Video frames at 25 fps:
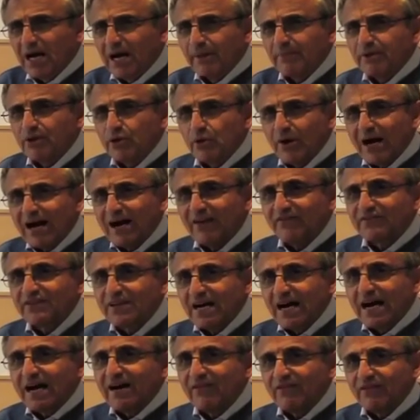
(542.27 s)
I mean, you have
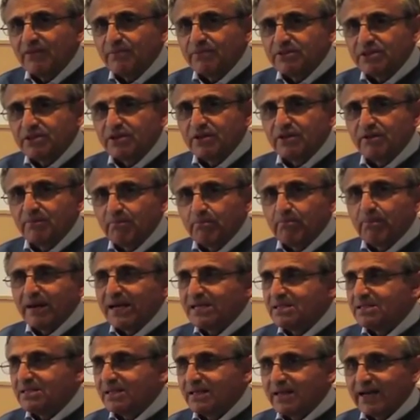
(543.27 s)
to have a certain
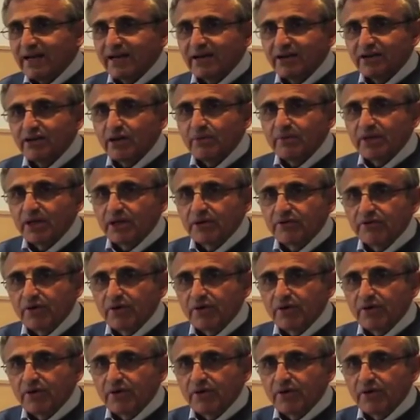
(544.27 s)
basic economic